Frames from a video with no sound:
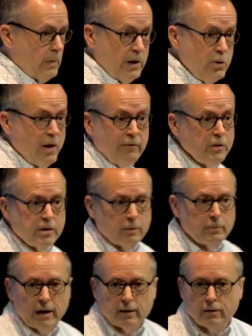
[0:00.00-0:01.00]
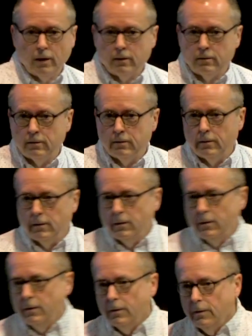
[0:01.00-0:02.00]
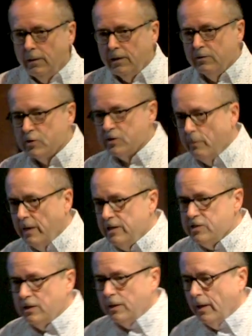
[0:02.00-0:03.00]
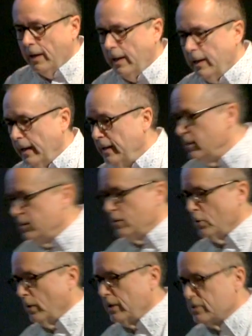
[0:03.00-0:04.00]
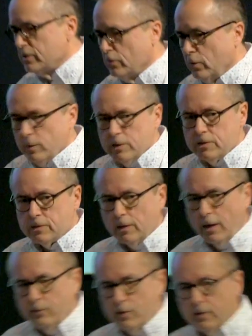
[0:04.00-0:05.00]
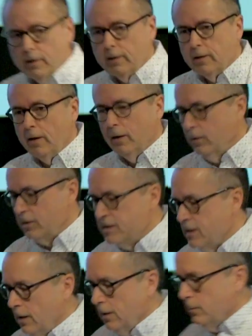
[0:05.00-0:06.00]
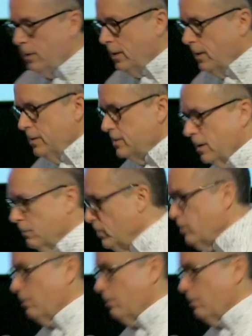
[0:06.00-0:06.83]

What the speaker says: I knew everything back then. It was amazing. I could correct sermons and everything, and tell them, you're